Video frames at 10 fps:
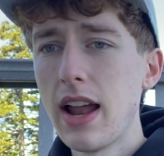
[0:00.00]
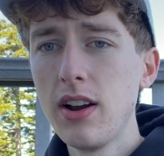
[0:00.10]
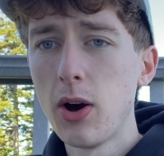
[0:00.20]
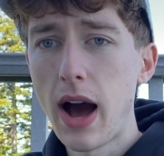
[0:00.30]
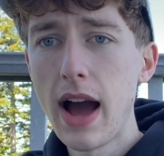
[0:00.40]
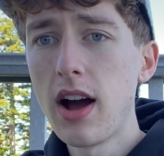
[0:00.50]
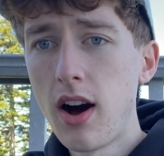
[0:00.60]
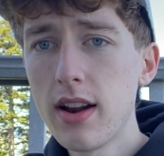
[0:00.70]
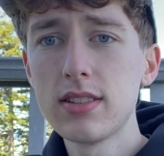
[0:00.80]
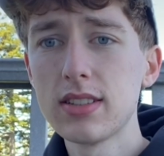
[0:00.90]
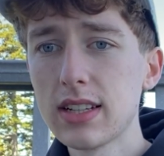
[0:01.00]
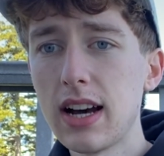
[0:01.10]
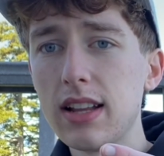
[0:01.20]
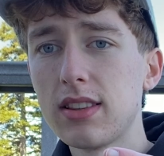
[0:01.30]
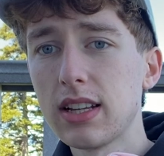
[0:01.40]
know. I honest to
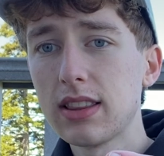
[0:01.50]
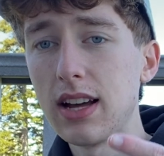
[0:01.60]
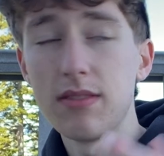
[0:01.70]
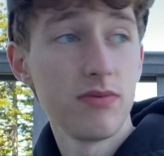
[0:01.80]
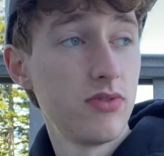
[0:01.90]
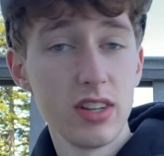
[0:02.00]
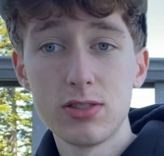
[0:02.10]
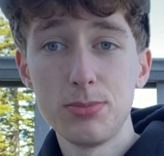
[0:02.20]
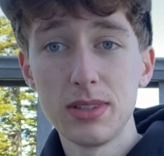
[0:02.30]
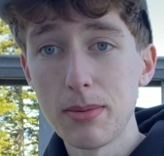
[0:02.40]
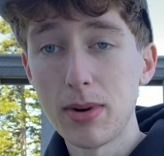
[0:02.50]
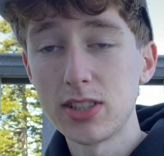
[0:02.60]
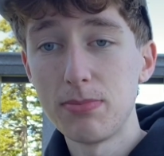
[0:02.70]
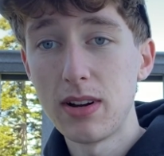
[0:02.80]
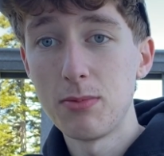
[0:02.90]
God think that this would be a
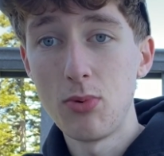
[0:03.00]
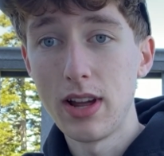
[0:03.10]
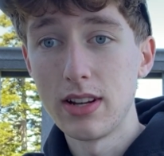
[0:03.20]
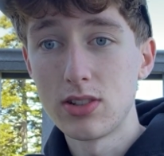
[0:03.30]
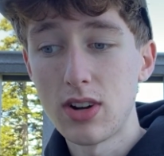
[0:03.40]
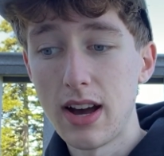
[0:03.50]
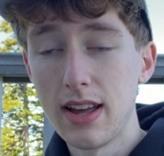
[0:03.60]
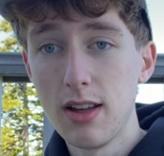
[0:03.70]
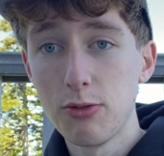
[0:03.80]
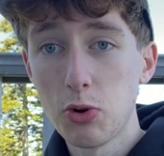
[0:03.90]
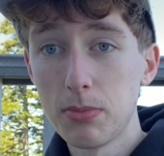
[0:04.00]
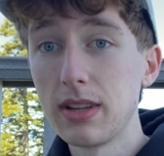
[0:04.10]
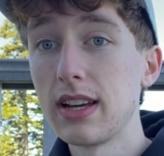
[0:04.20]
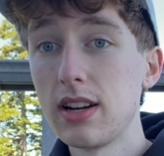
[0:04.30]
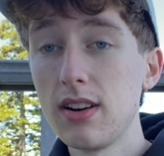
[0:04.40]
much better brand to try if you're a
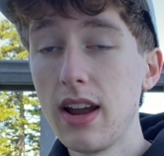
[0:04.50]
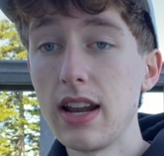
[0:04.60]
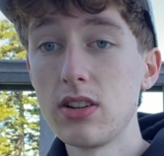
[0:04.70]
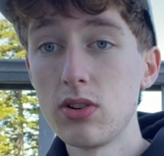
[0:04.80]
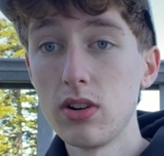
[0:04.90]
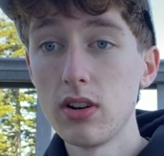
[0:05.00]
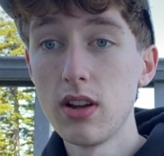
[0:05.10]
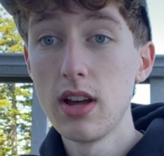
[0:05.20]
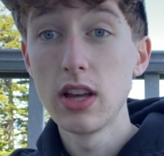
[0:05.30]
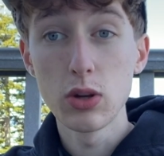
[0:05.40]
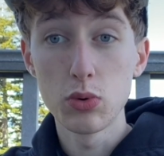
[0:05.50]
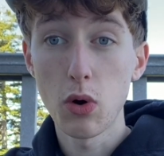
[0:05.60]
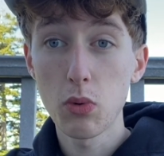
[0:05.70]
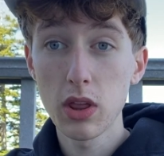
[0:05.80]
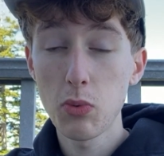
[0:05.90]
beginner and you
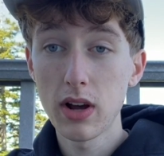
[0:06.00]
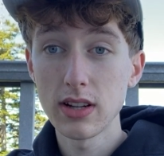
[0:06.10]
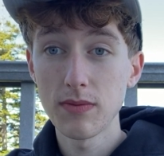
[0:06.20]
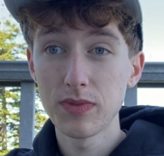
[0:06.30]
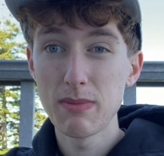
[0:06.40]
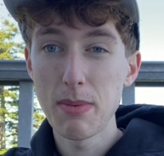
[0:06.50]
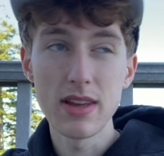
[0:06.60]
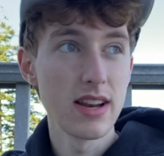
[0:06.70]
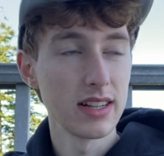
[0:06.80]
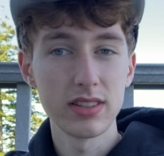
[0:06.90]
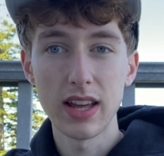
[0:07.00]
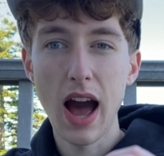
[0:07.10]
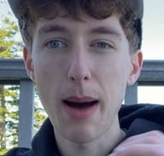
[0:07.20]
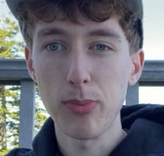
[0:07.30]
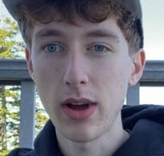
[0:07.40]
don't really want to maybe necessarily
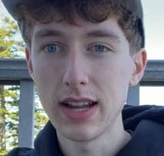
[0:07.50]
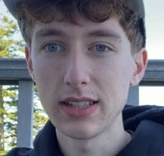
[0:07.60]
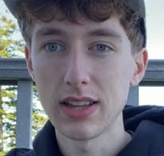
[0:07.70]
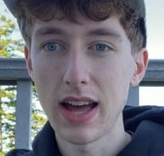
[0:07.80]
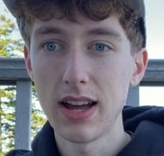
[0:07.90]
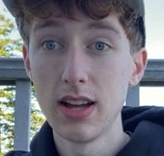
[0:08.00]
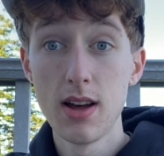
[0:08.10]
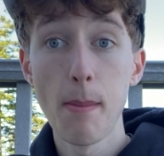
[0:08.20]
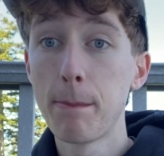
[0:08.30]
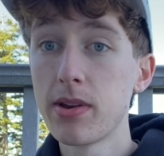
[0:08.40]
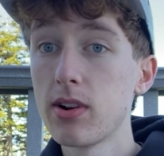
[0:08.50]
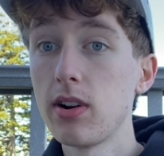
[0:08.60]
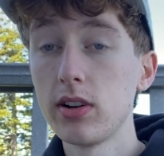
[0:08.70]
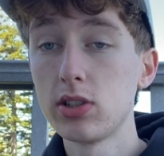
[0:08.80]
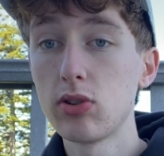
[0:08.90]
hop right into that
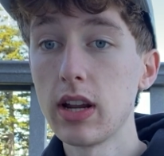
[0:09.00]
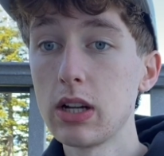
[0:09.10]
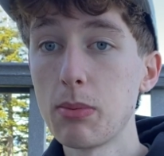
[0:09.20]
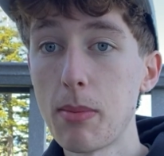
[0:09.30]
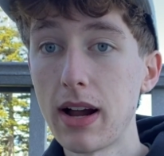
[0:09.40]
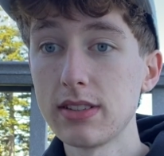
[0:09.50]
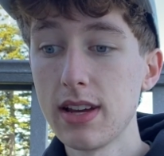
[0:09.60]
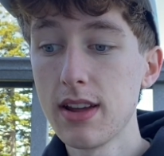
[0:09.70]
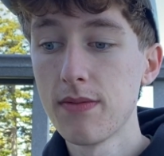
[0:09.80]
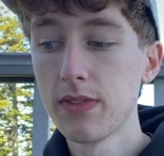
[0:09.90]
pure straight yerba mate,